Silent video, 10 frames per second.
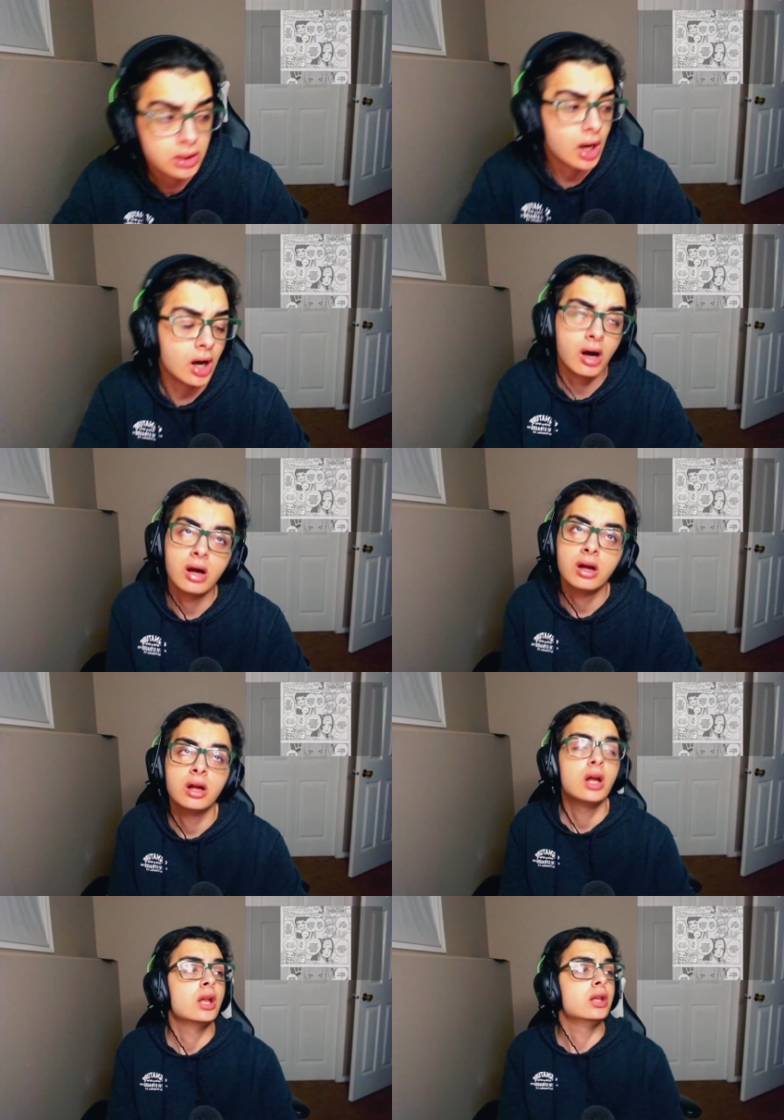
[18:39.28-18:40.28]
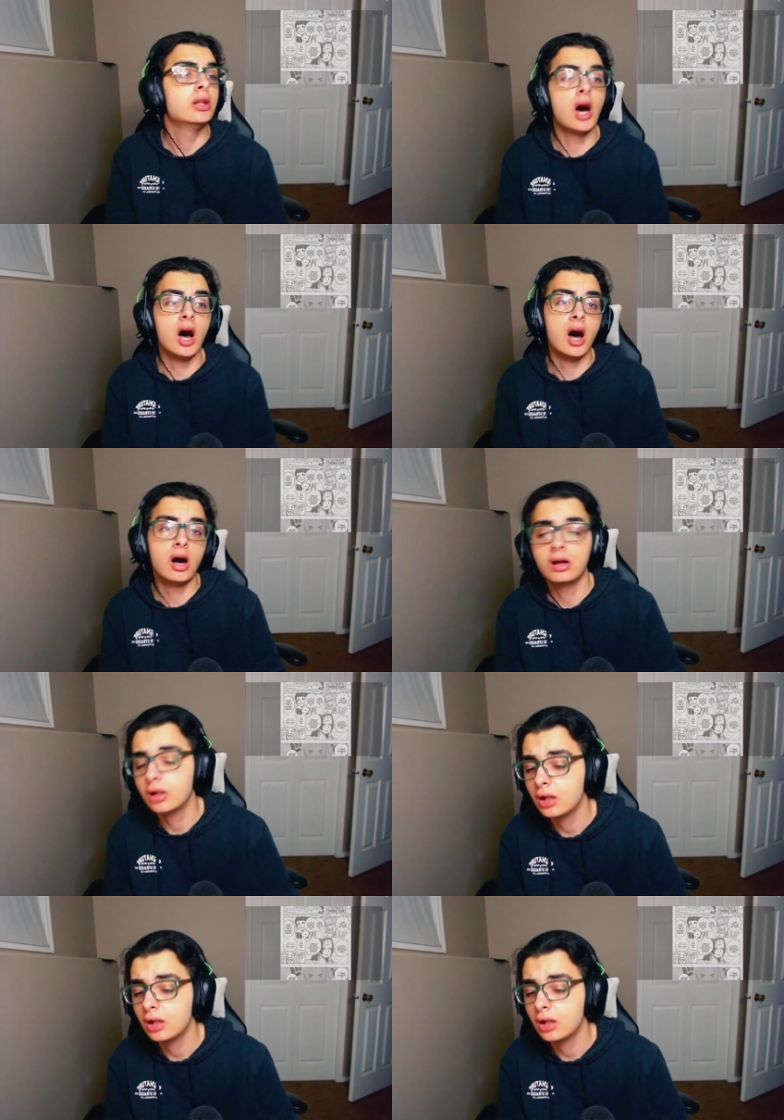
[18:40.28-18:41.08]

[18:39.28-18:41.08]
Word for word: Nah. Nah.